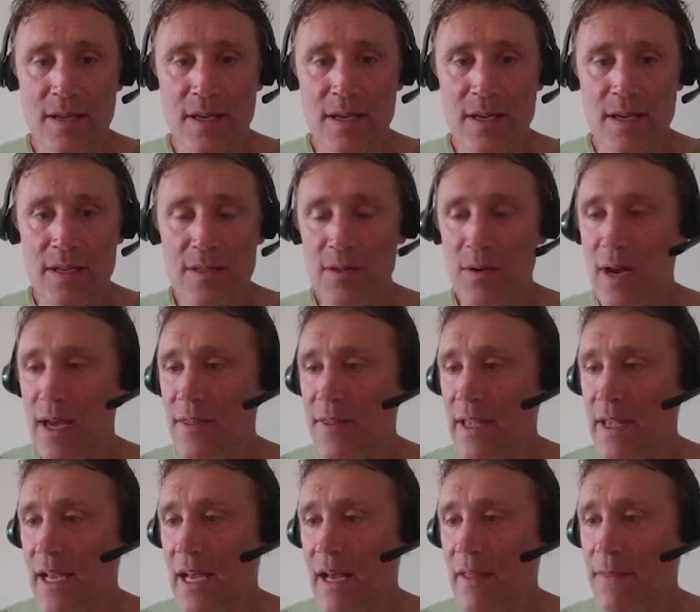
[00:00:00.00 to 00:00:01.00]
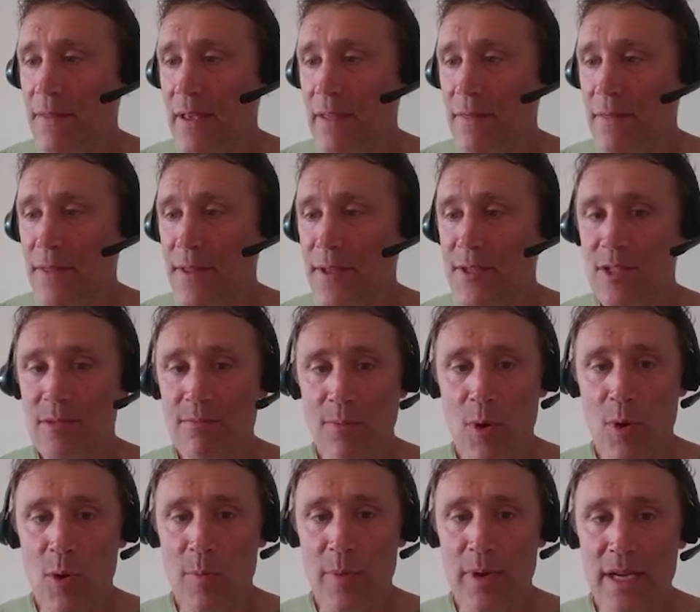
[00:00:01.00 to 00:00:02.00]
So I think in this
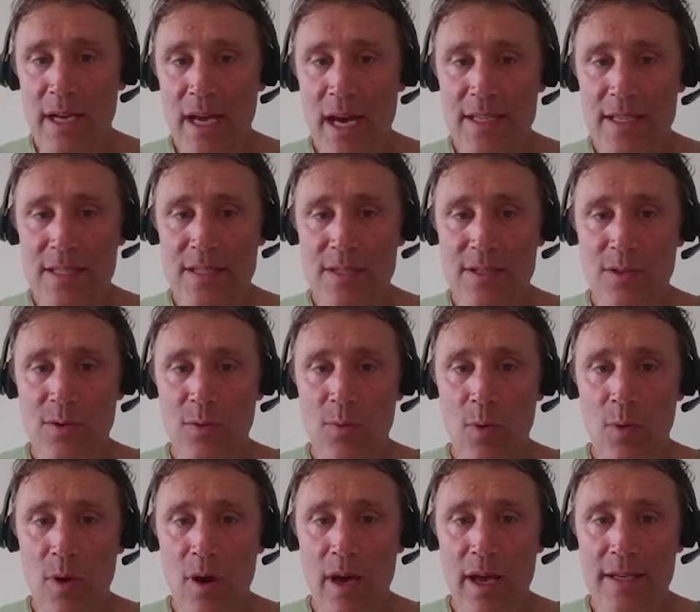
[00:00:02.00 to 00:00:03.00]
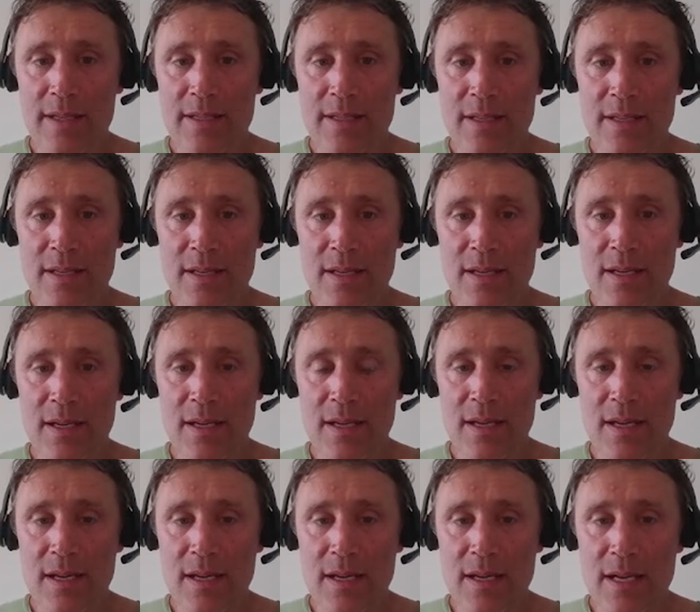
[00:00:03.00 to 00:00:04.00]
moment I still want
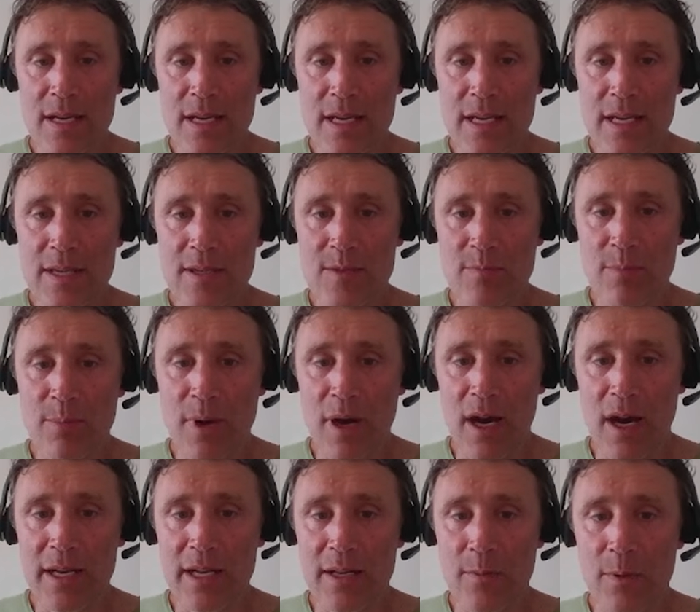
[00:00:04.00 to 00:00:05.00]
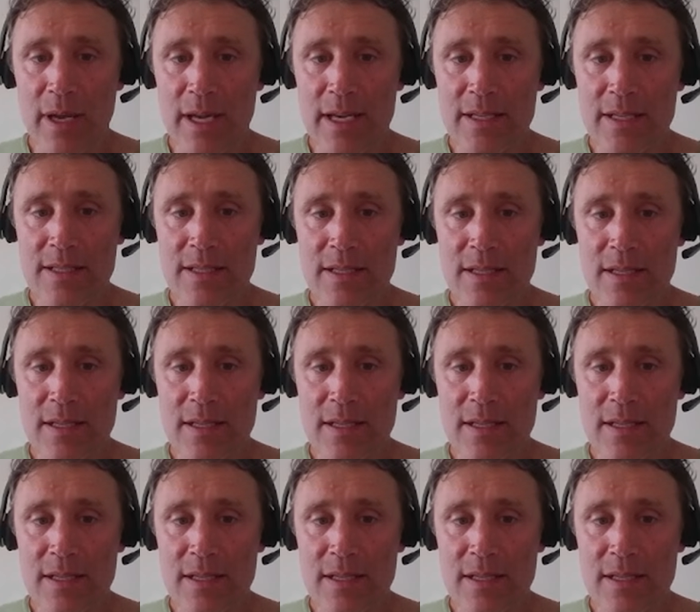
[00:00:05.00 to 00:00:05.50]
his body weight